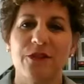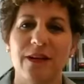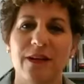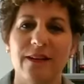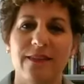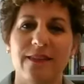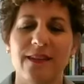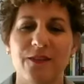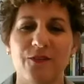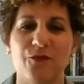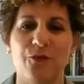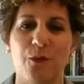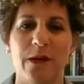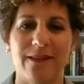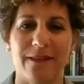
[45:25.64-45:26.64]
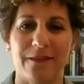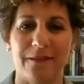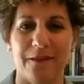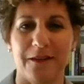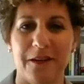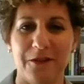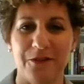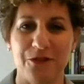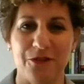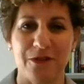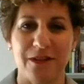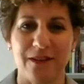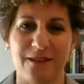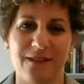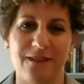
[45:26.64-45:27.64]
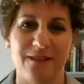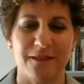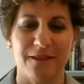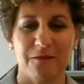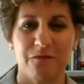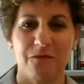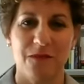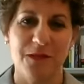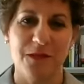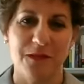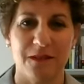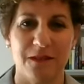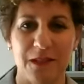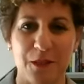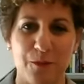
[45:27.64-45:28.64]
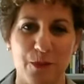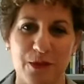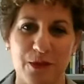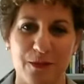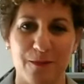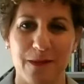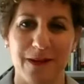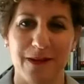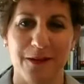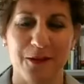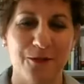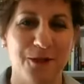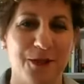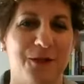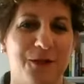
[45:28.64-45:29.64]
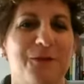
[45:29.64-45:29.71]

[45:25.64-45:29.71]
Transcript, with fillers: trying to think of what other countries the, these books might go